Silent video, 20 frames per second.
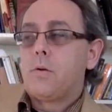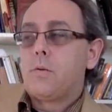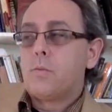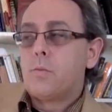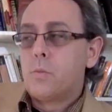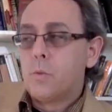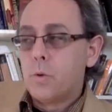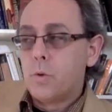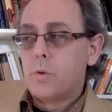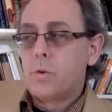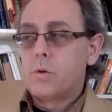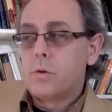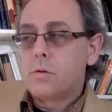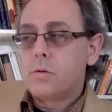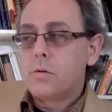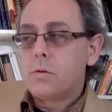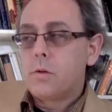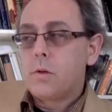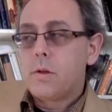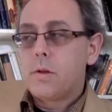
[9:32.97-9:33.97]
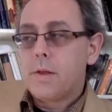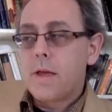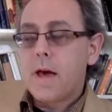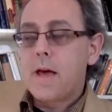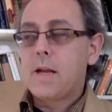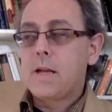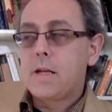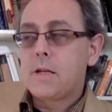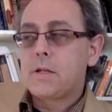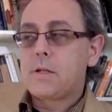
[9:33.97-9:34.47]
rule
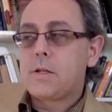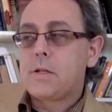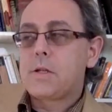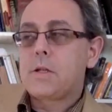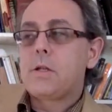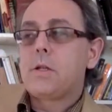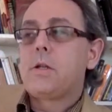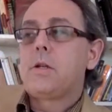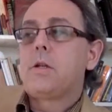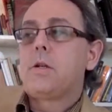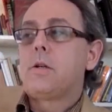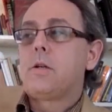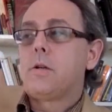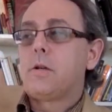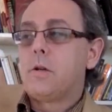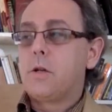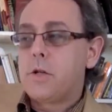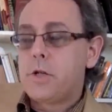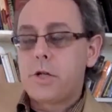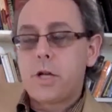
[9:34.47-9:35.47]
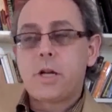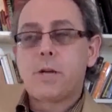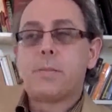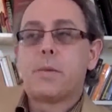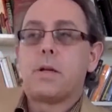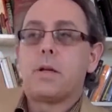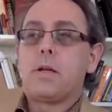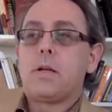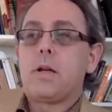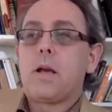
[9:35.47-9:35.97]
that is
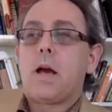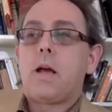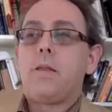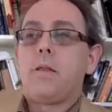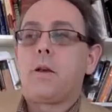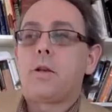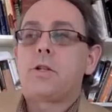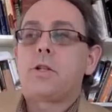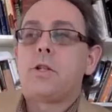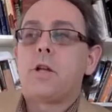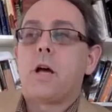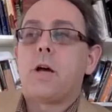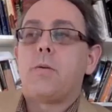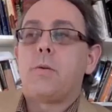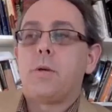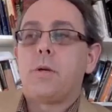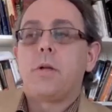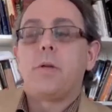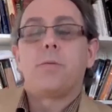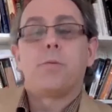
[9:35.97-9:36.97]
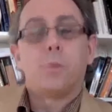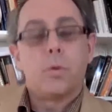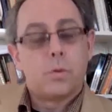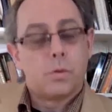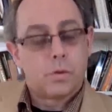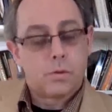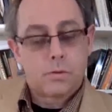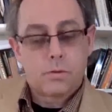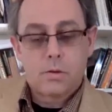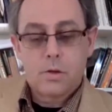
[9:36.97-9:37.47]
legitimate and thus not really
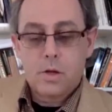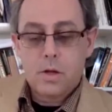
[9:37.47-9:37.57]
rule.